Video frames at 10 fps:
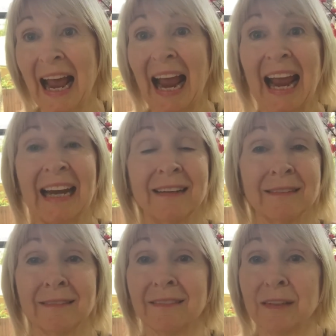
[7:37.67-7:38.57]

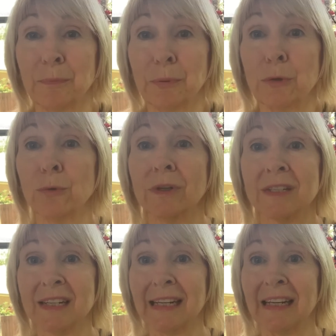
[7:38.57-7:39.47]
And the
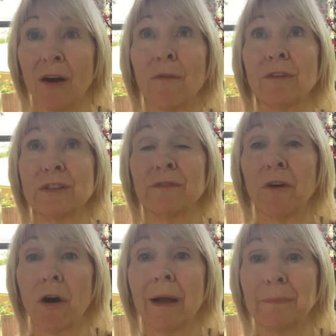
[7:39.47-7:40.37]
purity of the
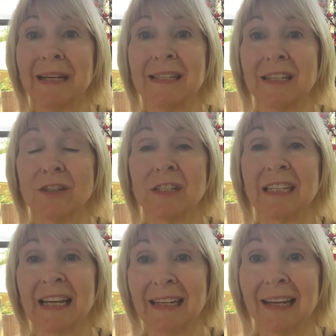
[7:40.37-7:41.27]
divine messages
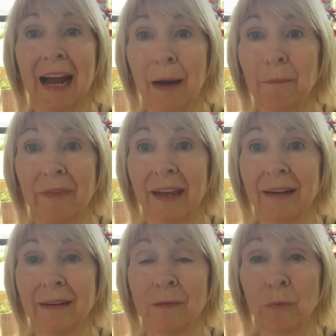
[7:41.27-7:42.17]
can come then.